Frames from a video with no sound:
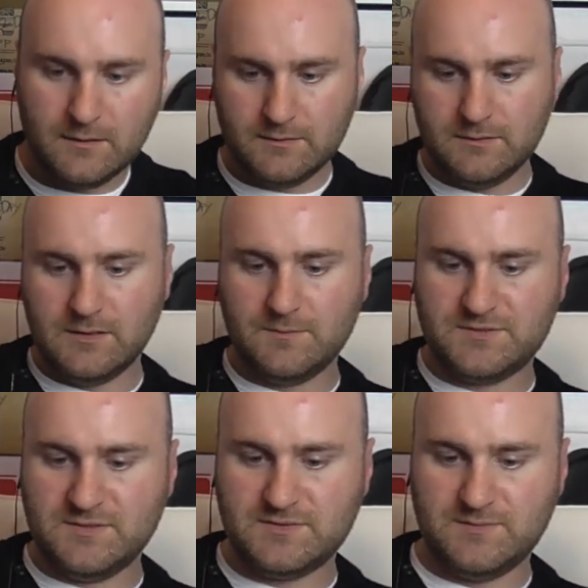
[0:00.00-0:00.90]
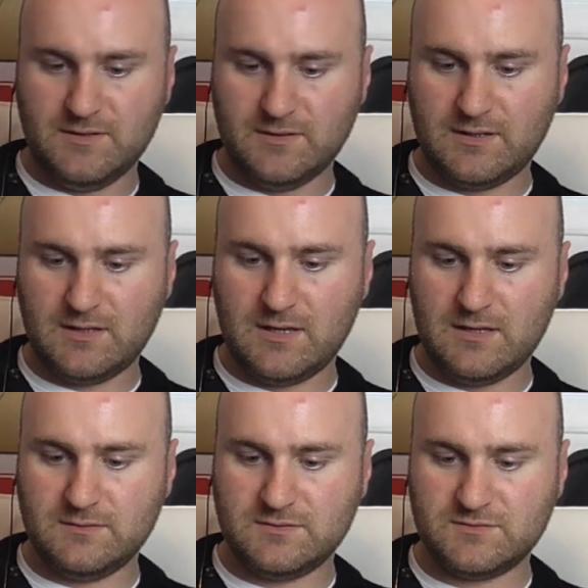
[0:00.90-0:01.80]
Yep, seems to be okay.
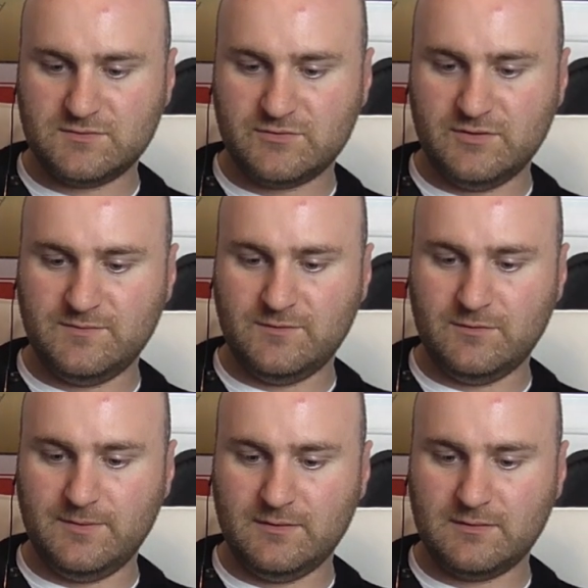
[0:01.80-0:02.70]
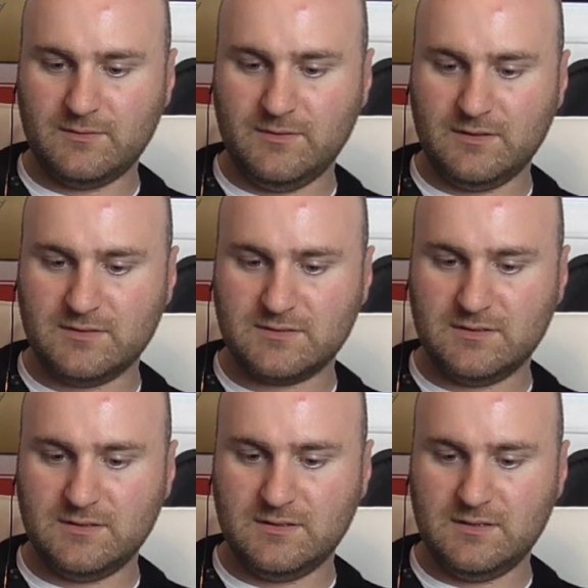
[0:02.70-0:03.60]
Let's stream forward a bit. Come on, Gus.
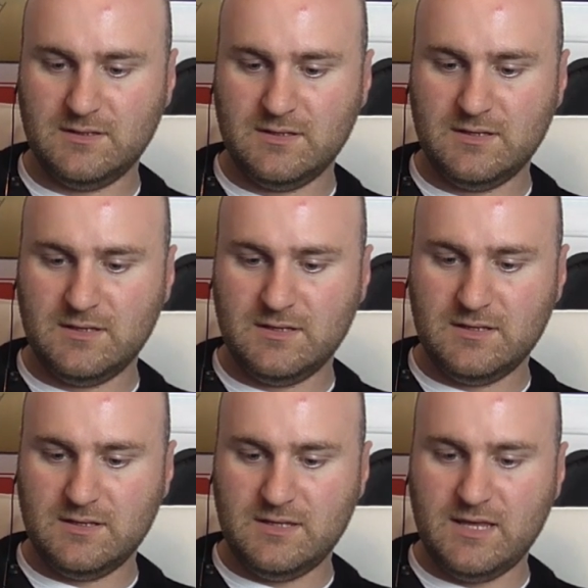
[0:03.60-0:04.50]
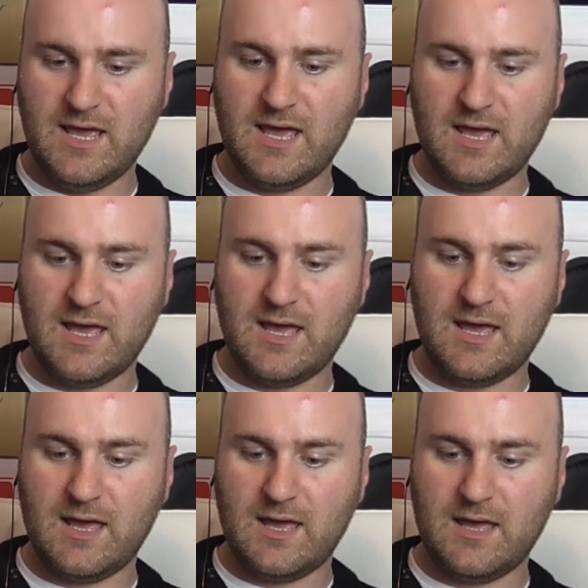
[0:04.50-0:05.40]

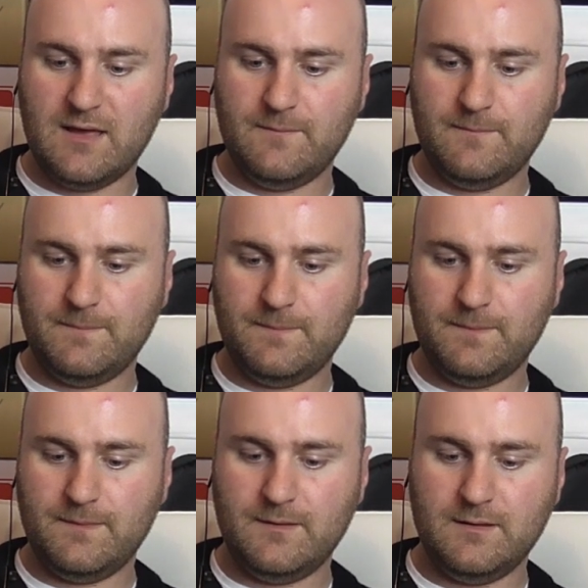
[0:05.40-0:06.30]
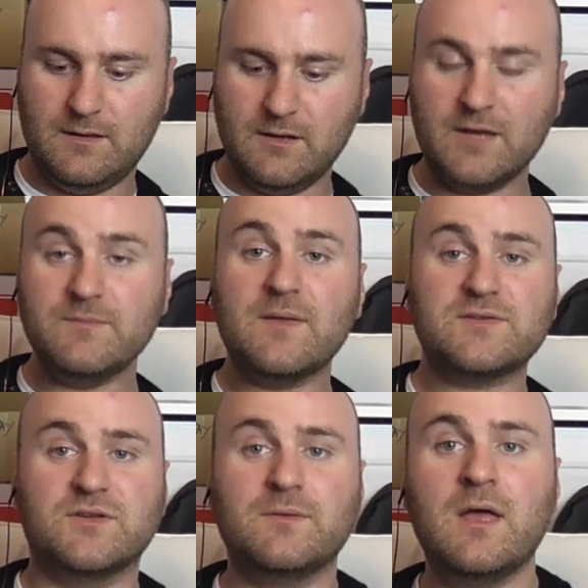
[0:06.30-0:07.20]
Yeah. Okay, yeah, that's
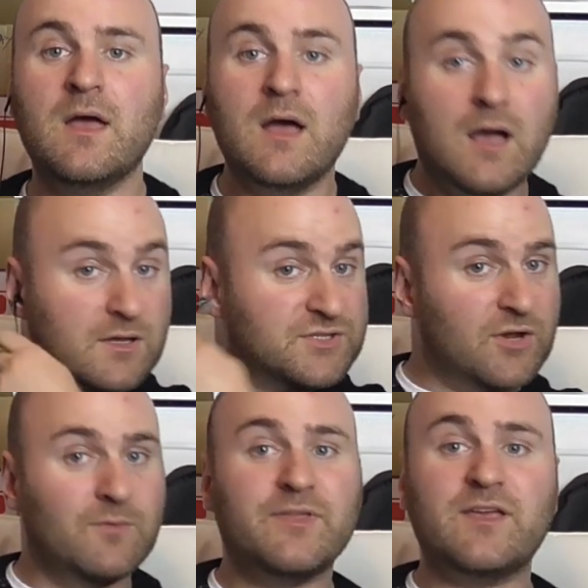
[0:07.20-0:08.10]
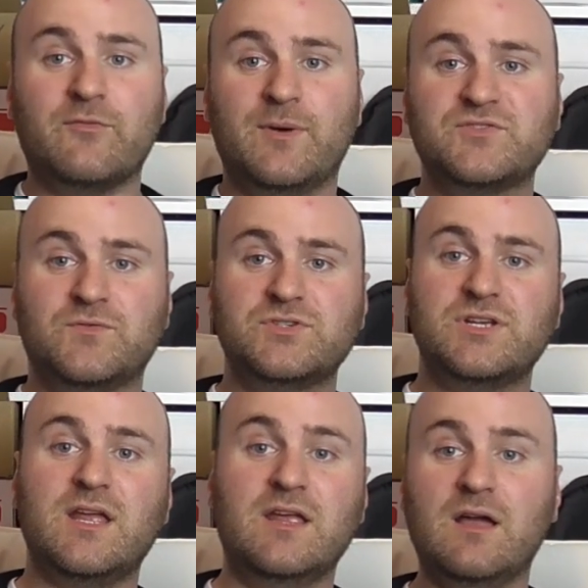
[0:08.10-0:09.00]
good. So, thank you very much for
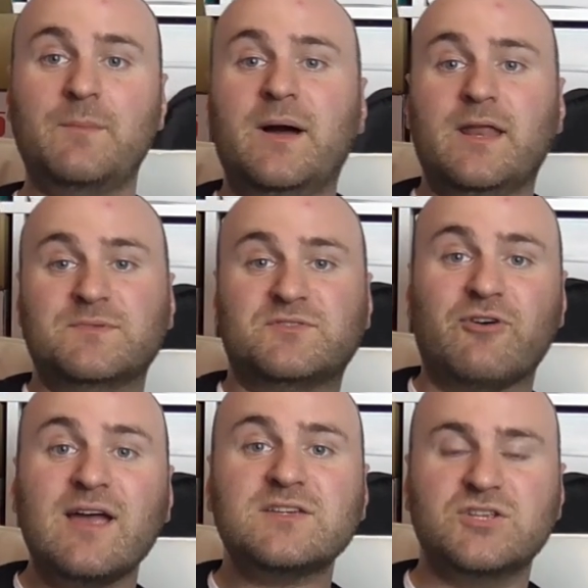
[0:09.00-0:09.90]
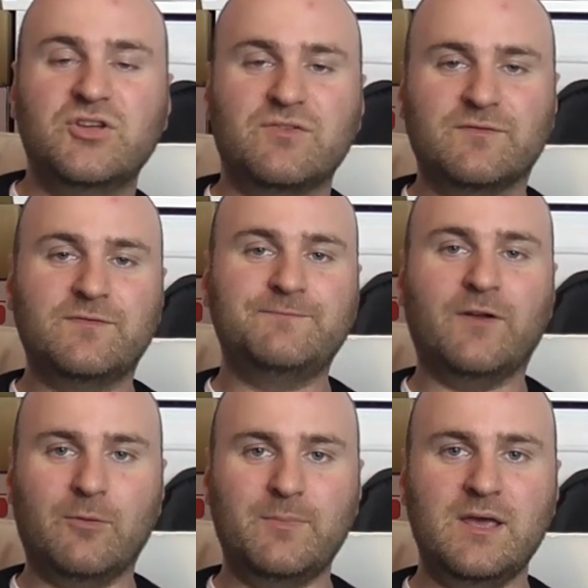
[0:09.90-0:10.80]
watching. My name's Grax, and you can
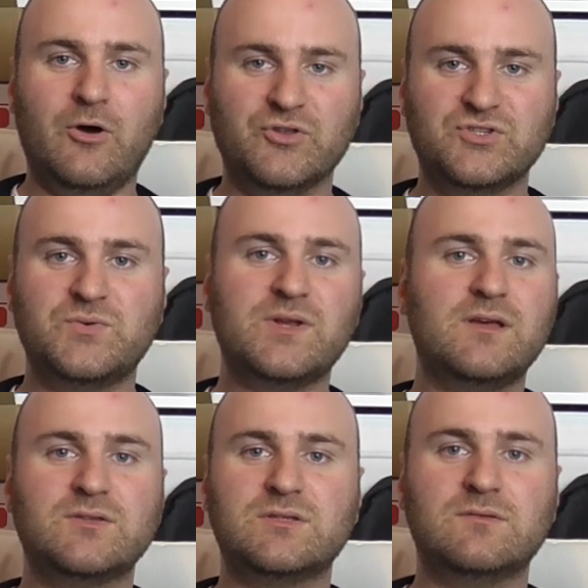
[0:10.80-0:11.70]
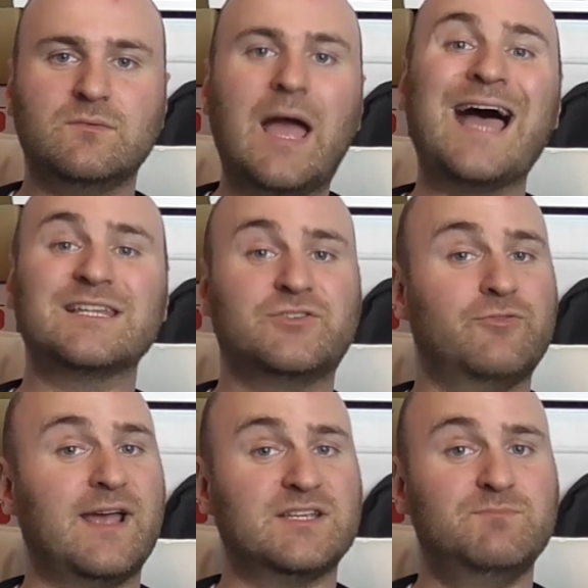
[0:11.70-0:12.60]
follow me on Twitter at
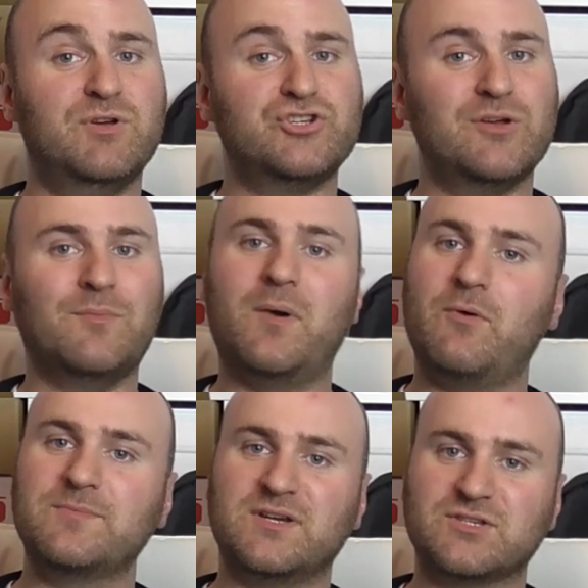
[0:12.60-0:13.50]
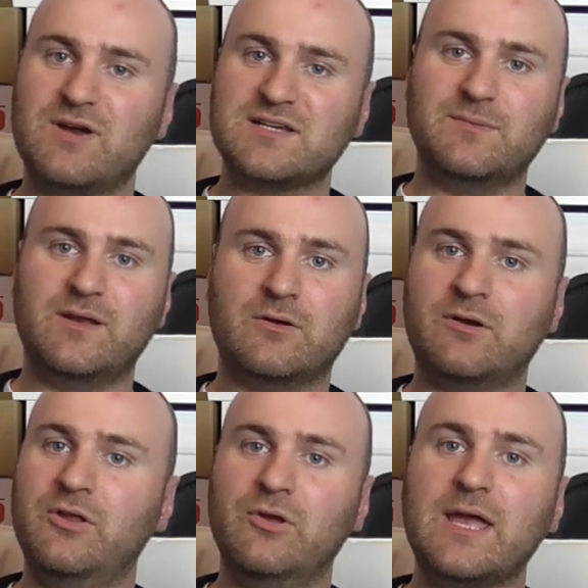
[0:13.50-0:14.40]
Grax Bishop. My website is
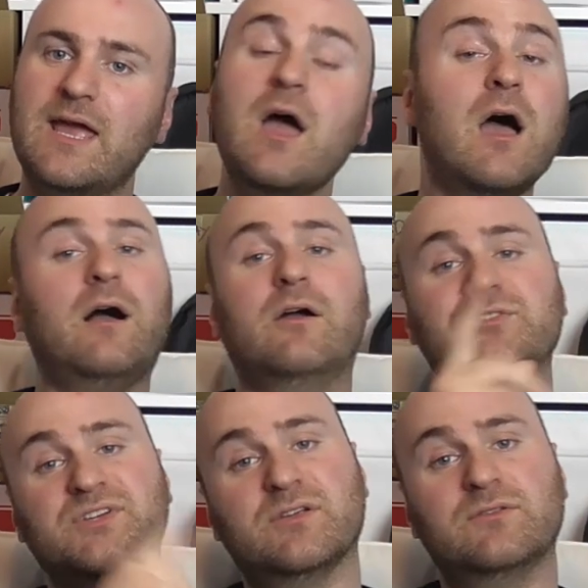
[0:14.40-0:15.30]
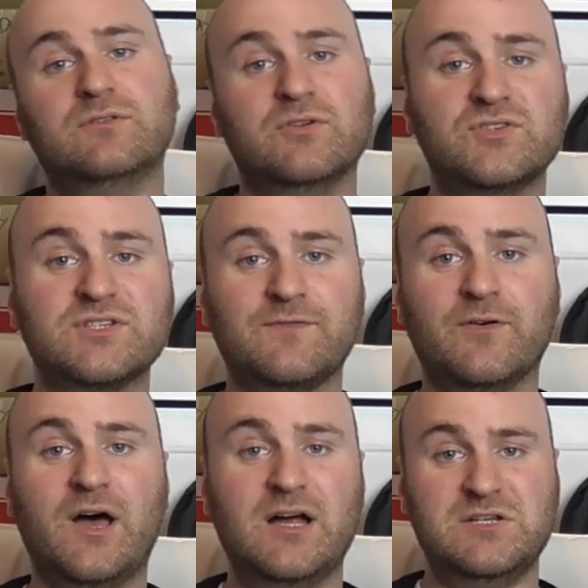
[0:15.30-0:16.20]
graxdomain.co.uk. I also go do stuff on
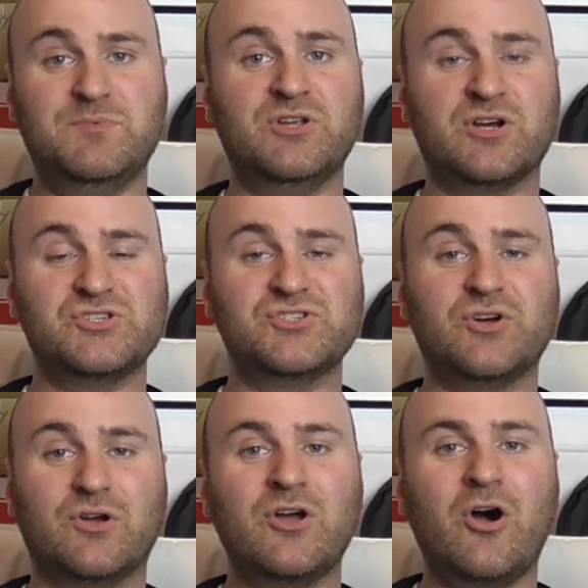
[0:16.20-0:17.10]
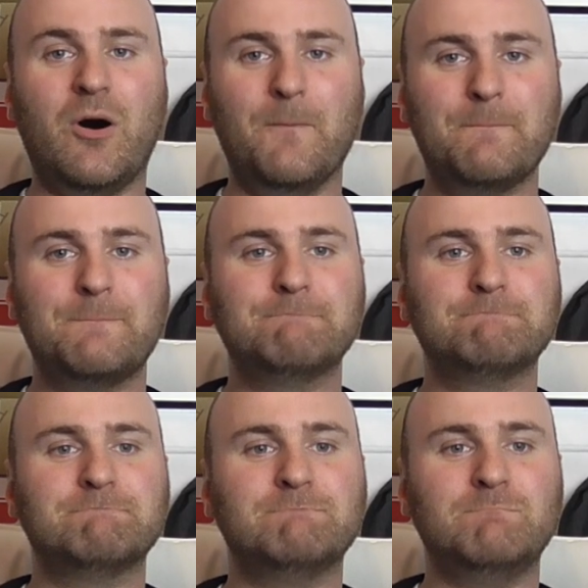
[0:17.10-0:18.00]
rgproductions.com,
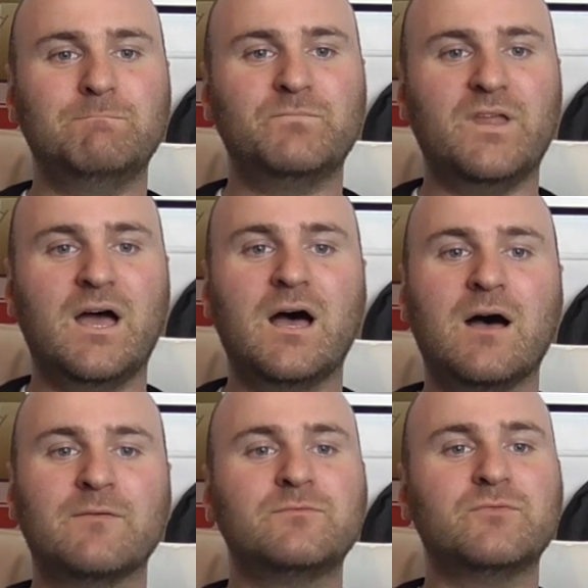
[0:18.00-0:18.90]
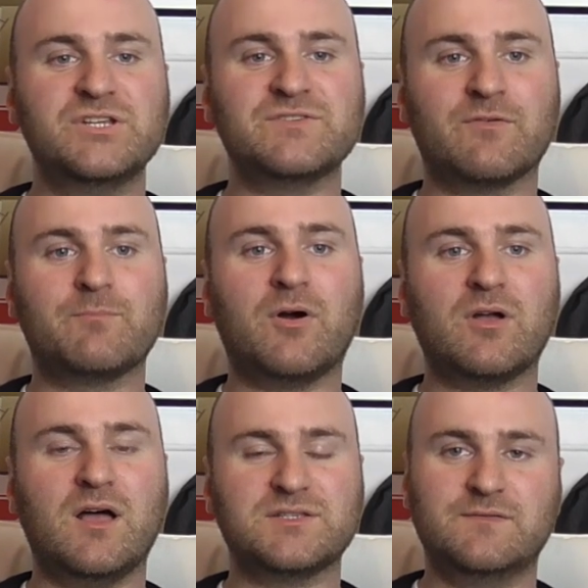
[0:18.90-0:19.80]
ranging from
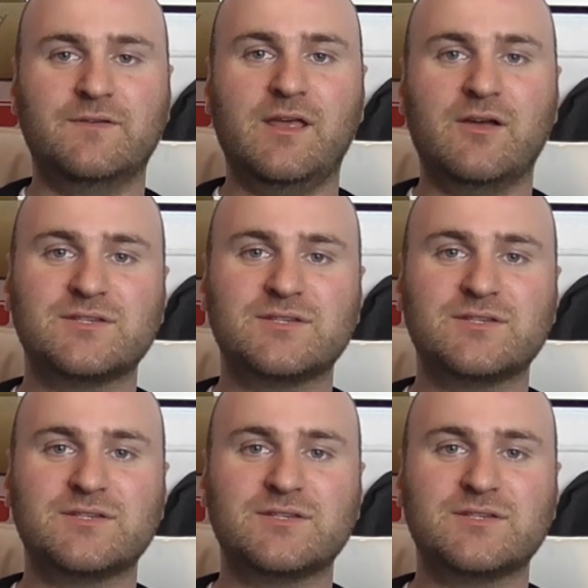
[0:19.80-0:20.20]
podcasts to videos,